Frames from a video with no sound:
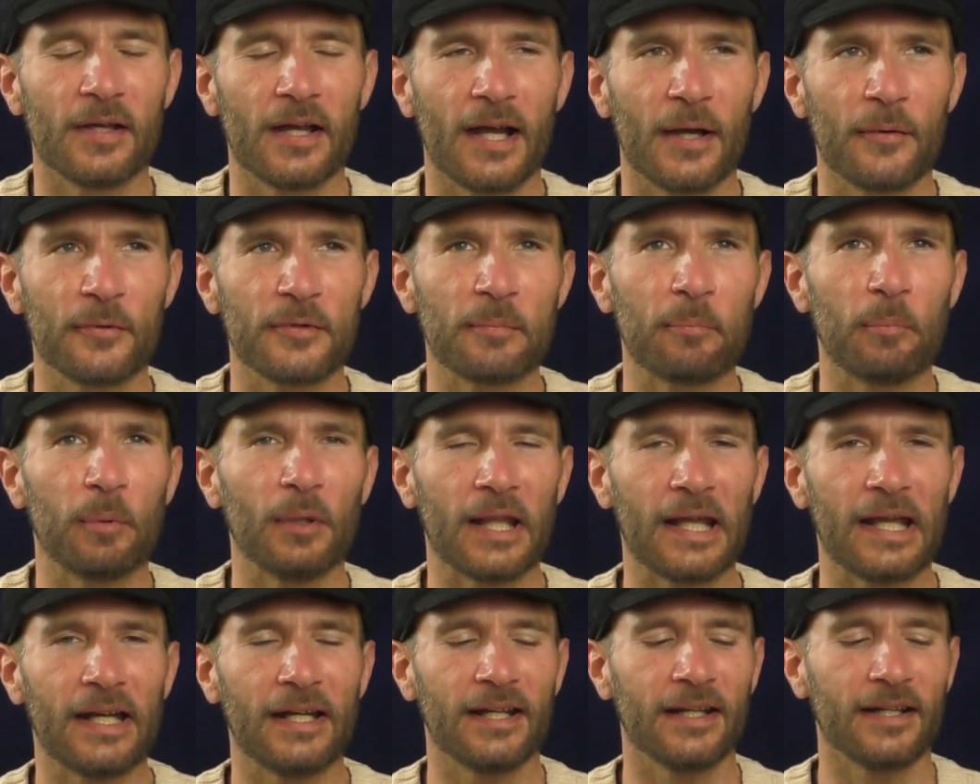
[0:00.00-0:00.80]
I was
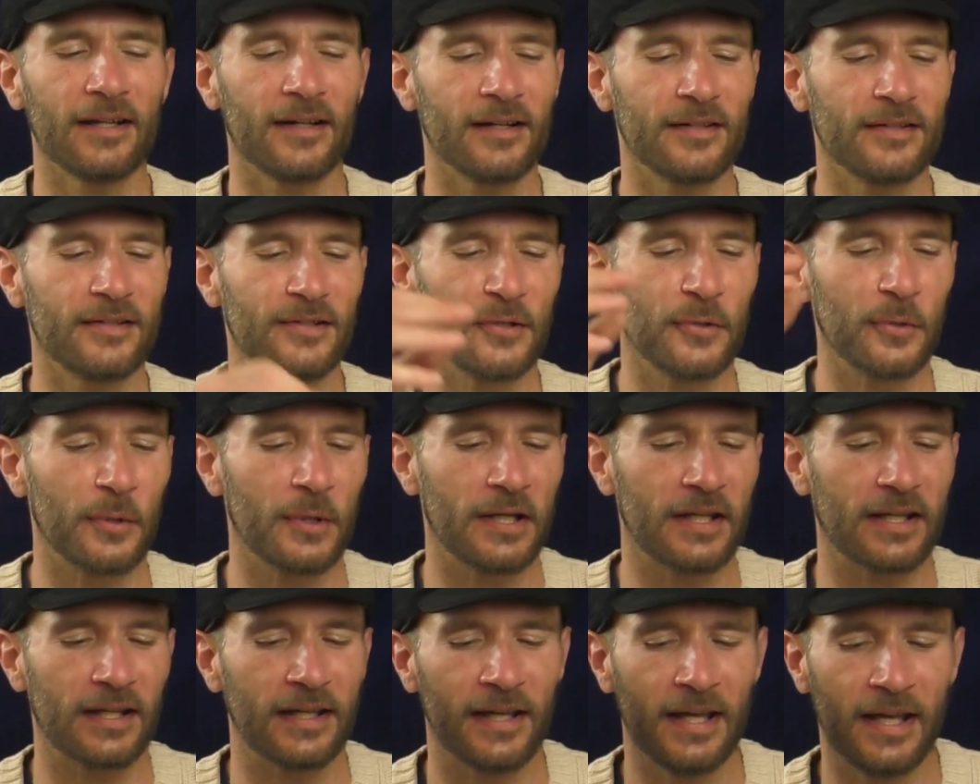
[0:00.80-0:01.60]
planning on
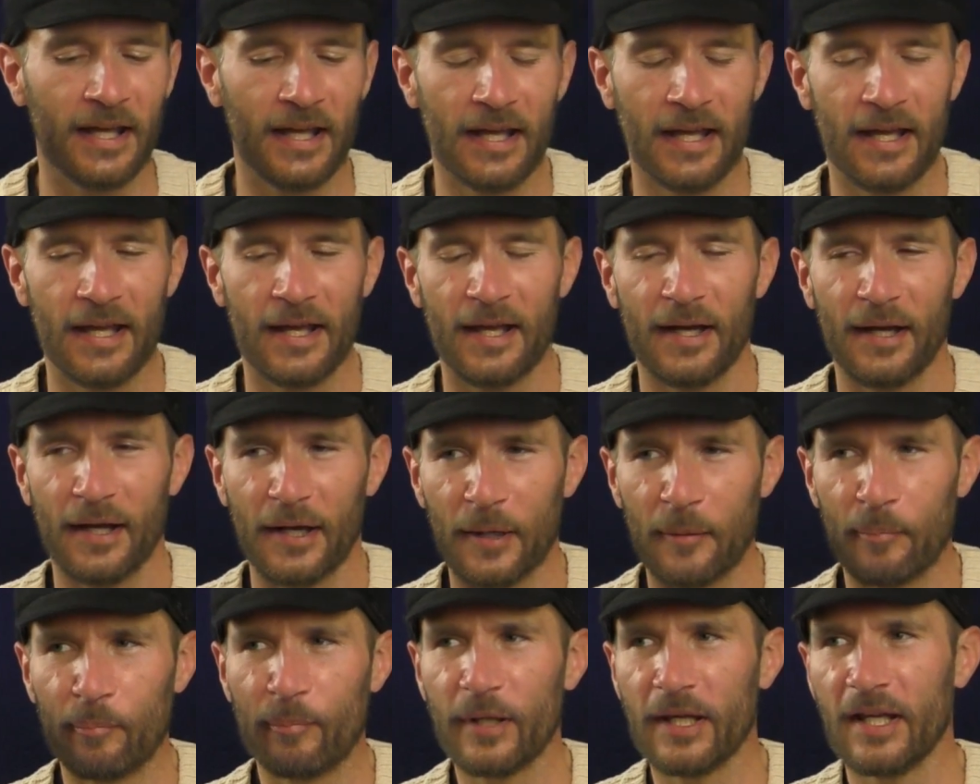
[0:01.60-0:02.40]
doing
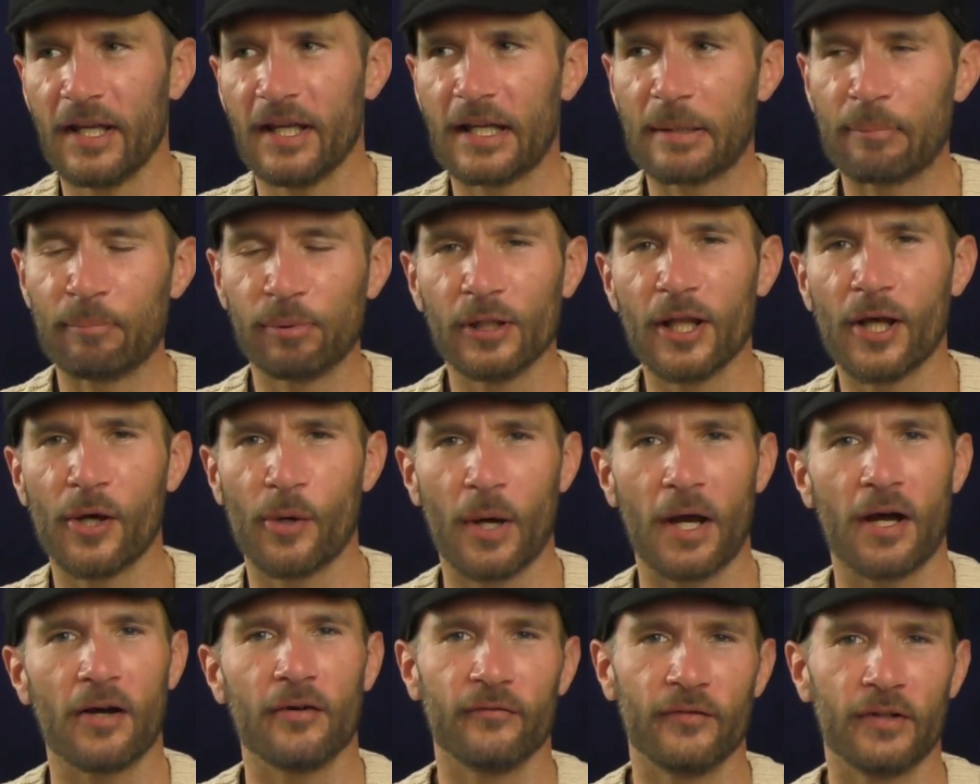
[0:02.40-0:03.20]
a big
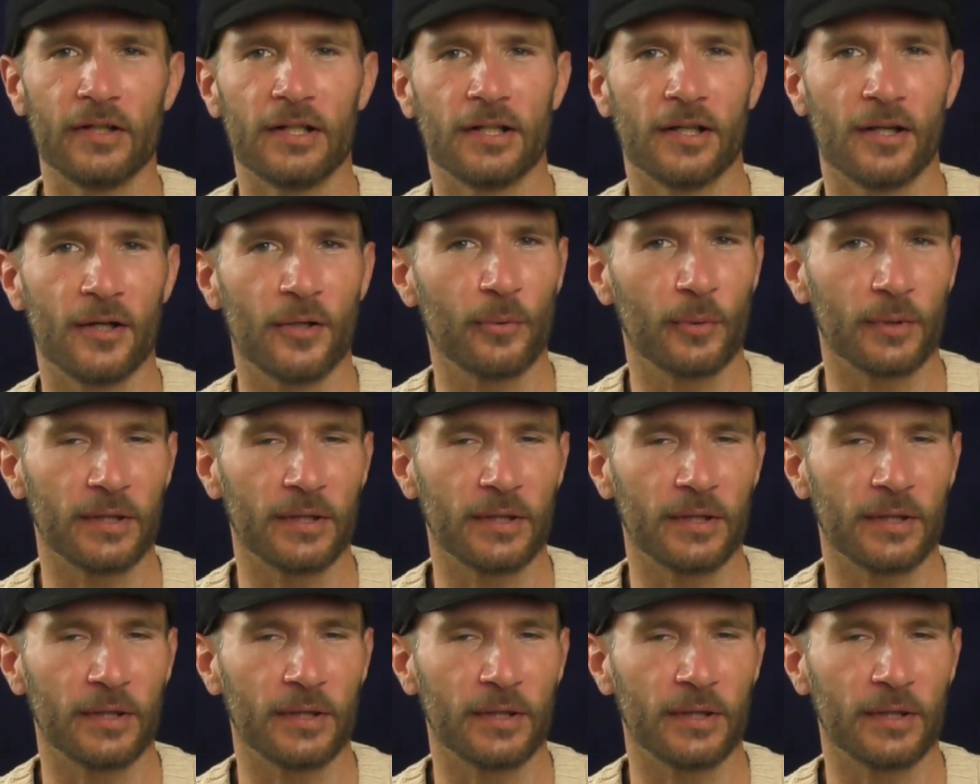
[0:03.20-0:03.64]
blowout video.